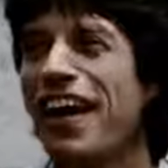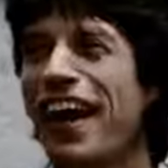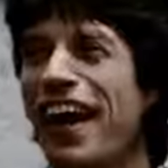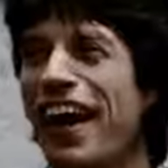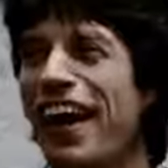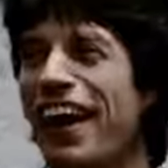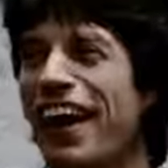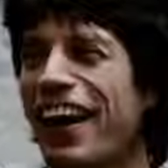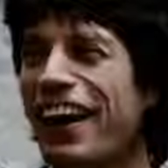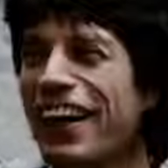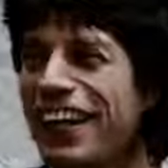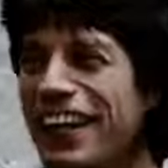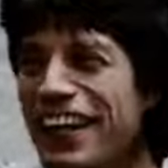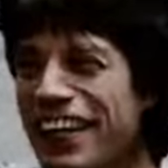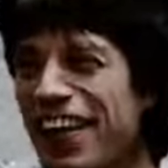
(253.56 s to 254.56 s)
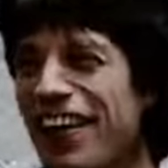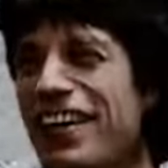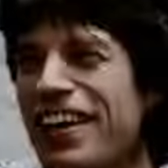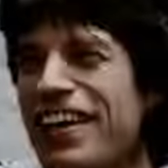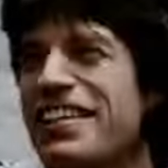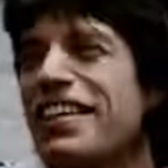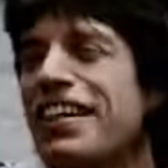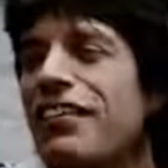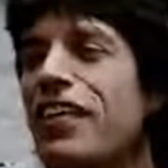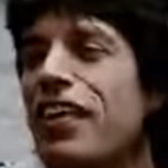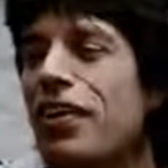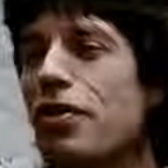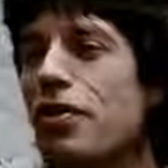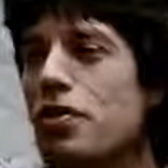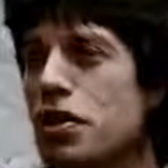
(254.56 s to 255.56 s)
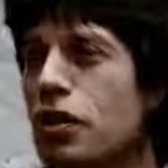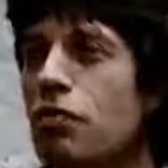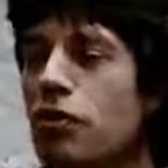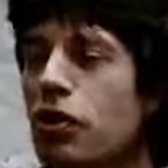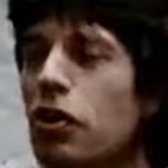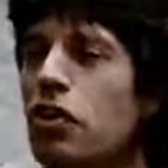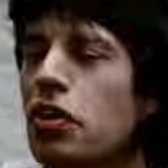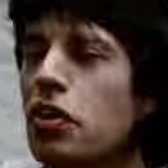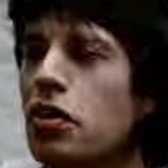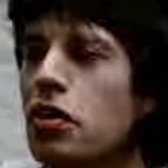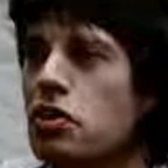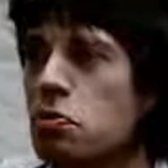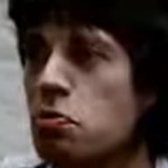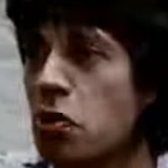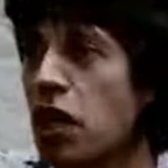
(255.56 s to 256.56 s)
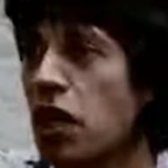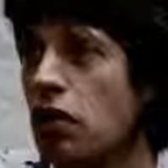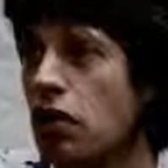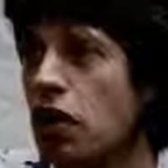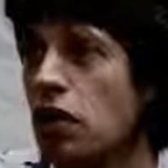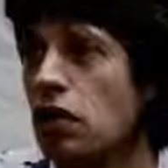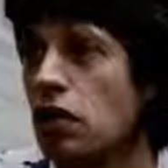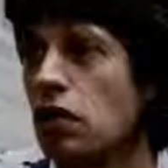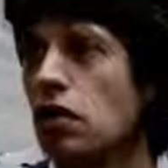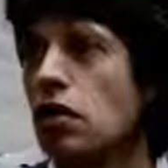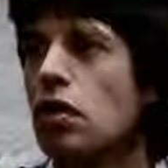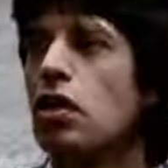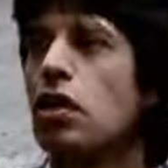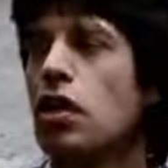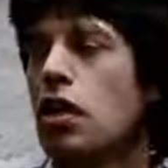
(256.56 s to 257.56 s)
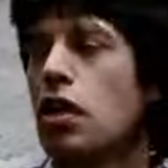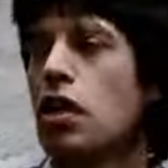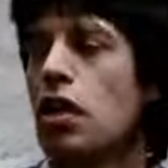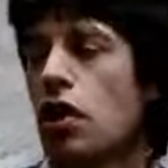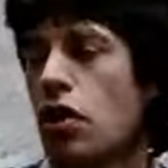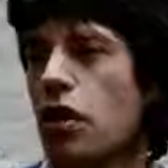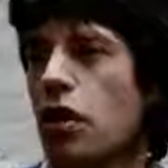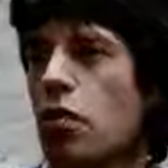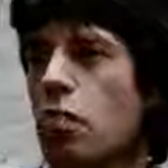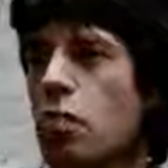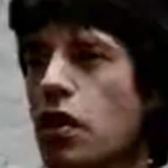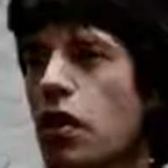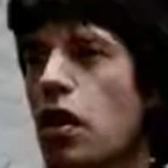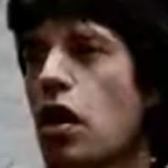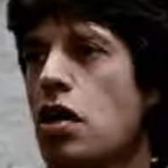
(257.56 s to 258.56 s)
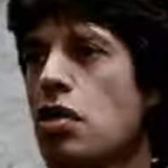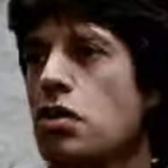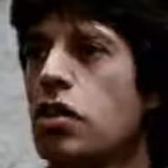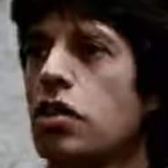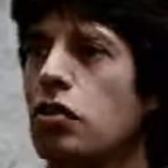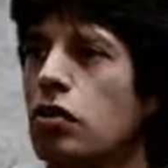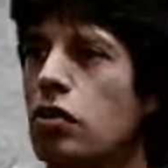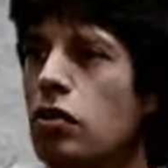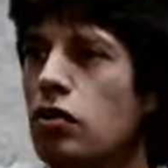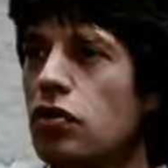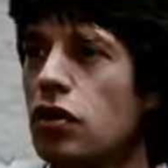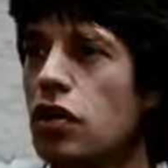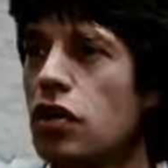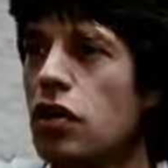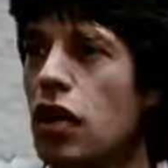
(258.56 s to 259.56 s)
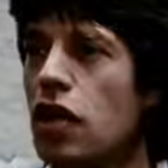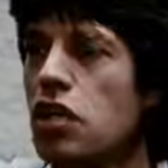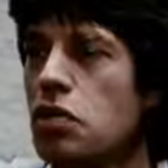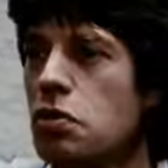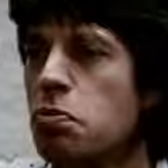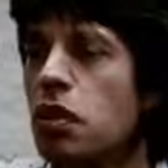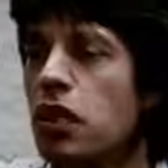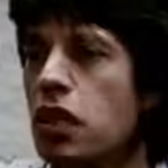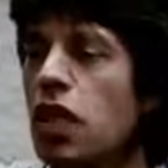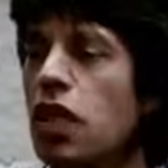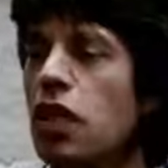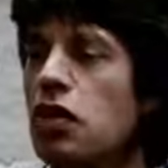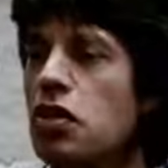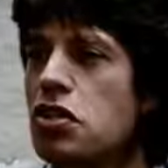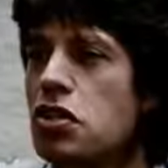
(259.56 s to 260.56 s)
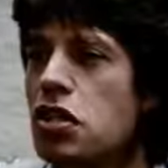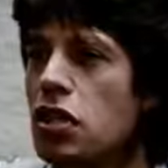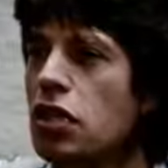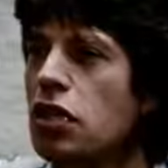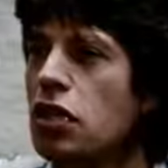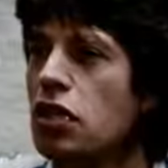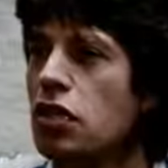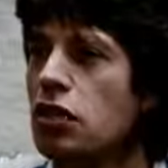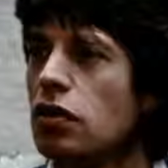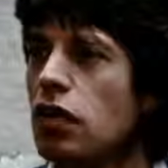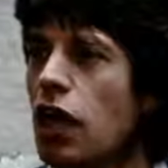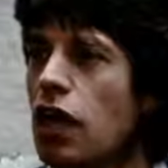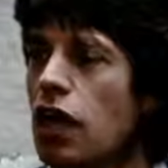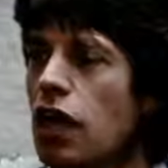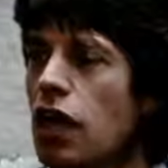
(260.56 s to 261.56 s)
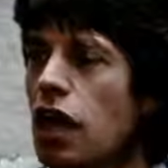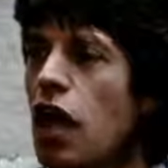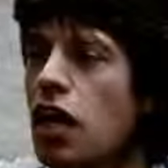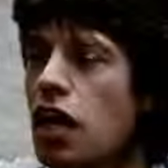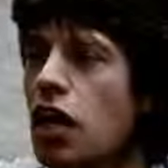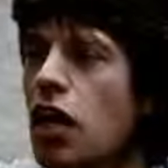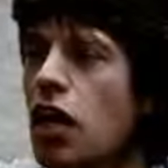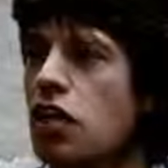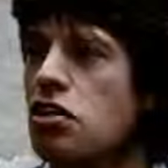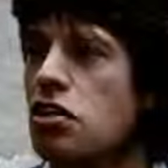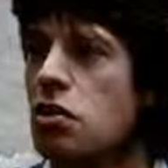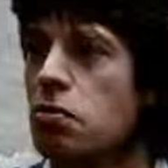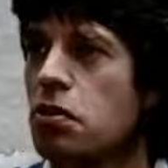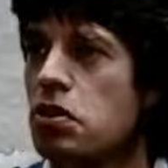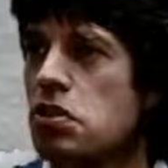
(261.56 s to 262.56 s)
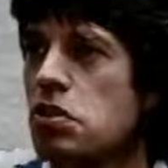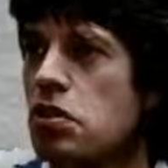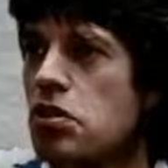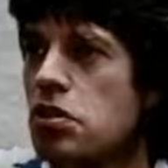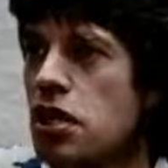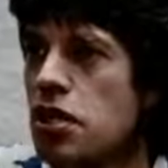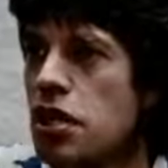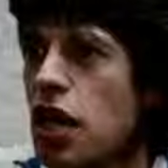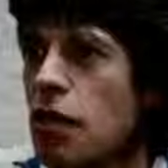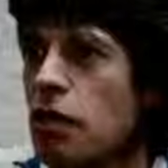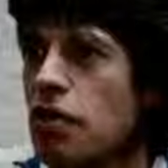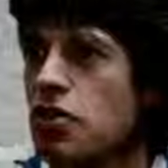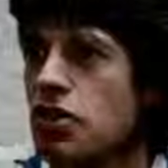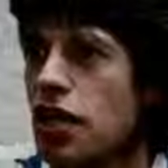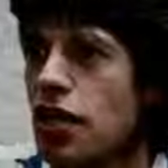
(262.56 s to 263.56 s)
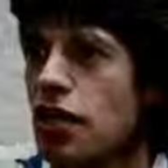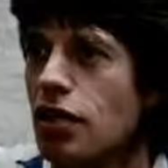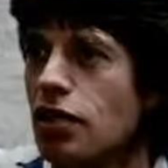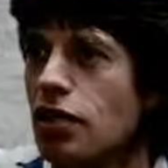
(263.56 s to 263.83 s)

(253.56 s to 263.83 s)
year. no, I'd like to come in the autumn or your spring, right? Yeah. Uh, that would be ideal. What, this Late year maybe? Spring. Yeah, this year. Yeah. I'd, li I'd like to, but it's not set up as yet.